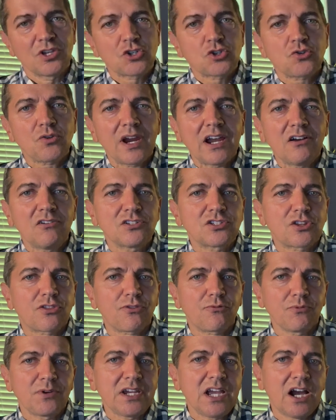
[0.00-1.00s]
trail is
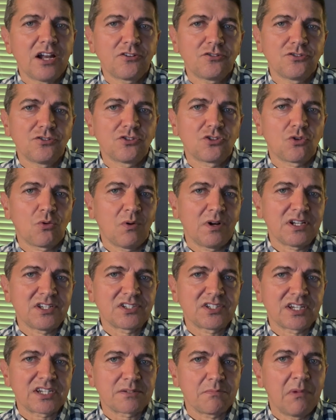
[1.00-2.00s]

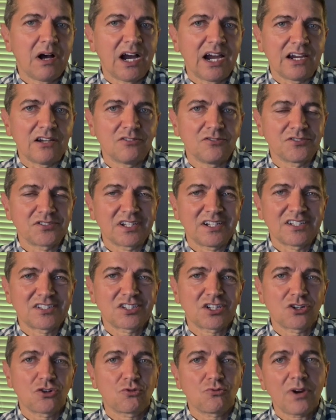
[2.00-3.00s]
326 miles, and it's
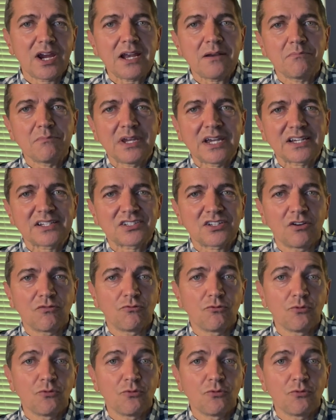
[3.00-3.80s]
a great mix of